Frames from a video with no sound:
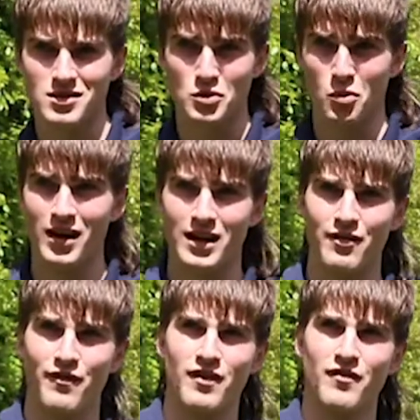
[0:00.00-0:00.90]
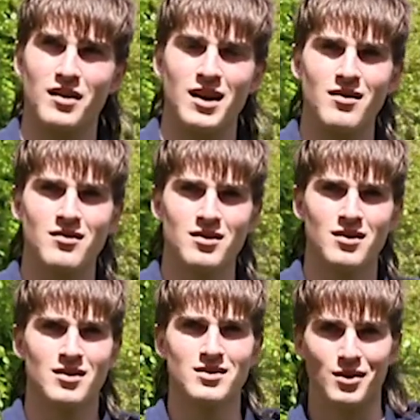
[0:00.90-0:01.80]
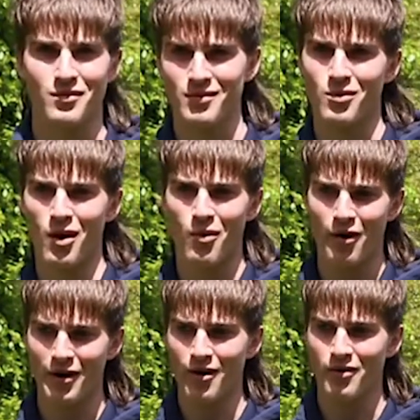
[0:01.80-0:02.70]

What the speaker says: 2015, so quite a while now.